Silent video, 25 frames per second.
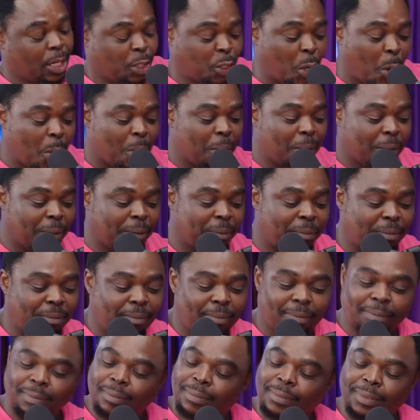So
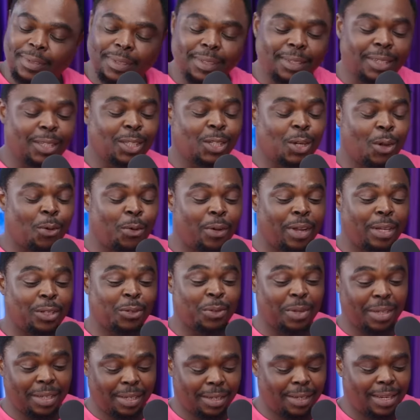we are
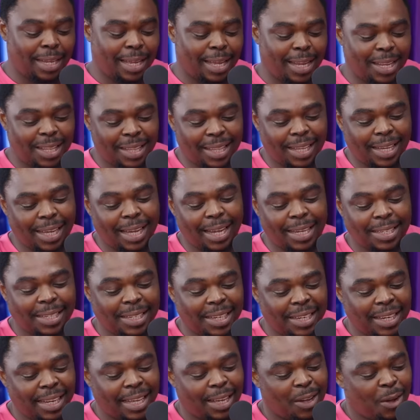doing, the
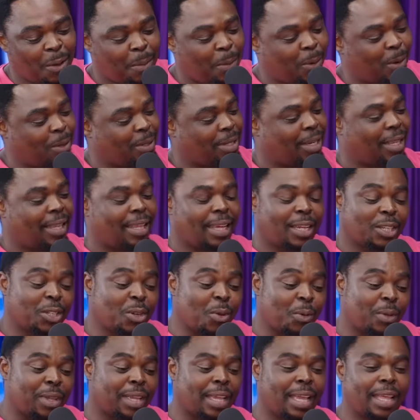casting there, opposite there. So
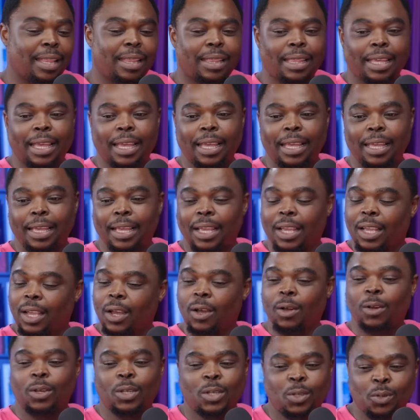we get there,
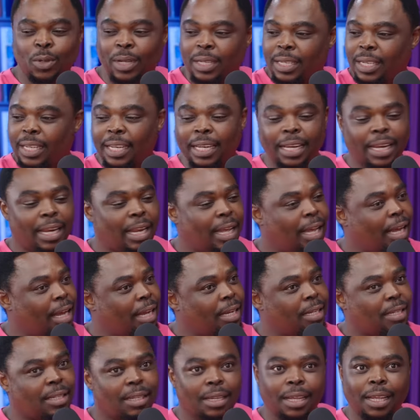all sweating, and then I
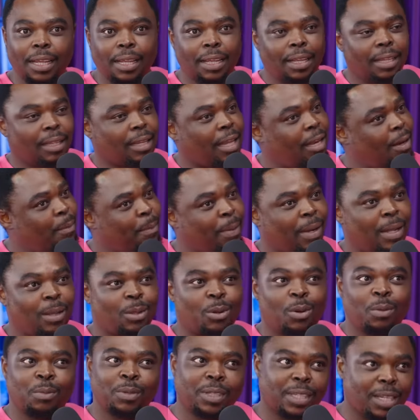ask, hey, a little
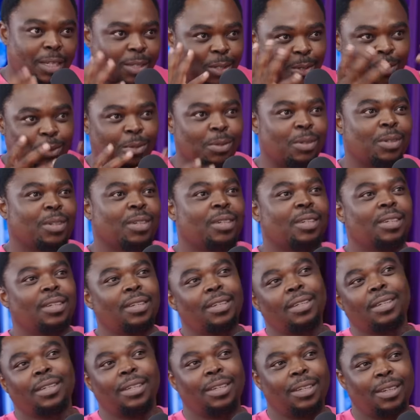bathroom just to,
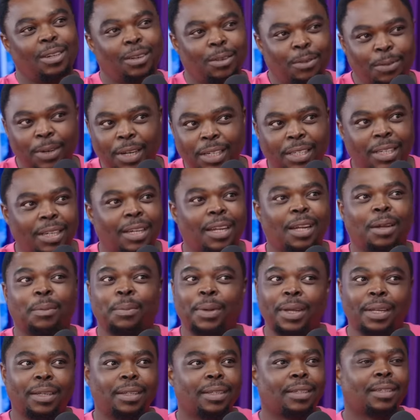you know, freshen up.
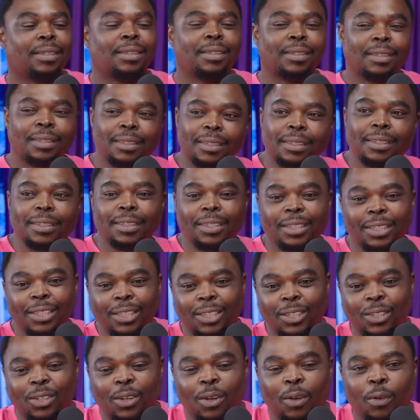And,
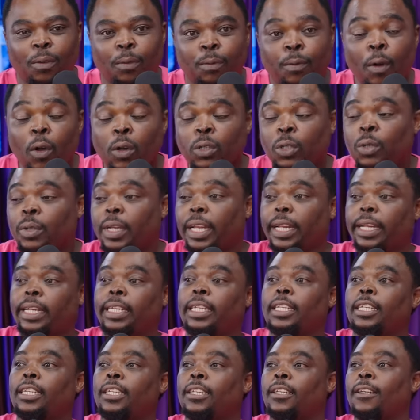you know,
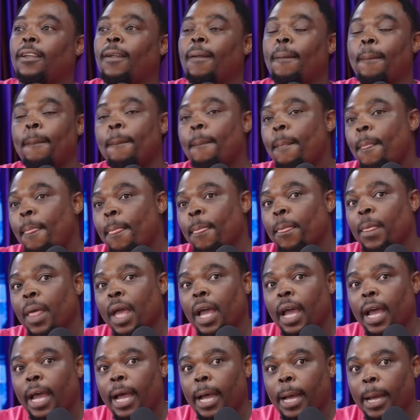fortunately,
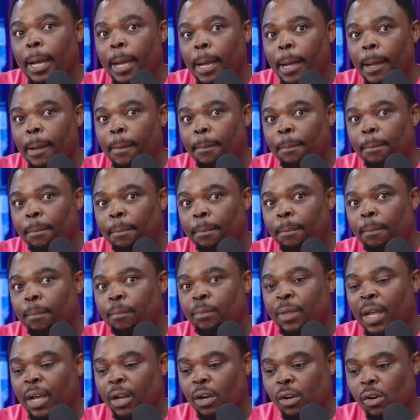
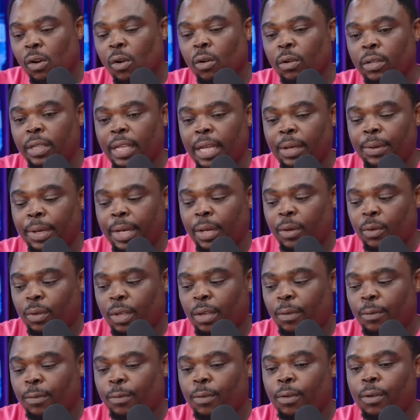the role they were
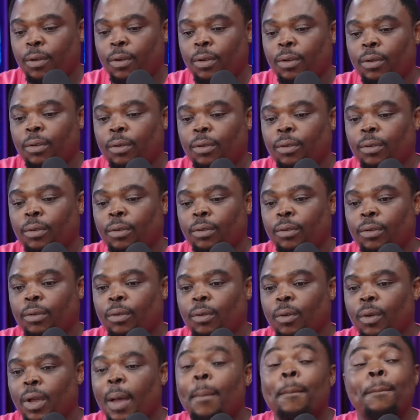looking for,
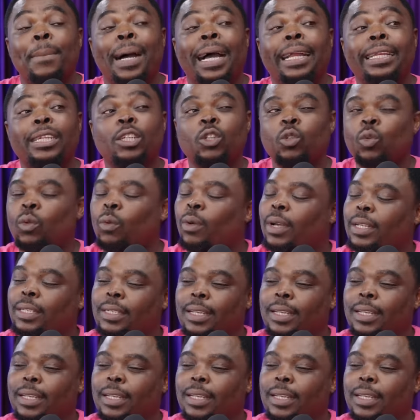Mbalintulu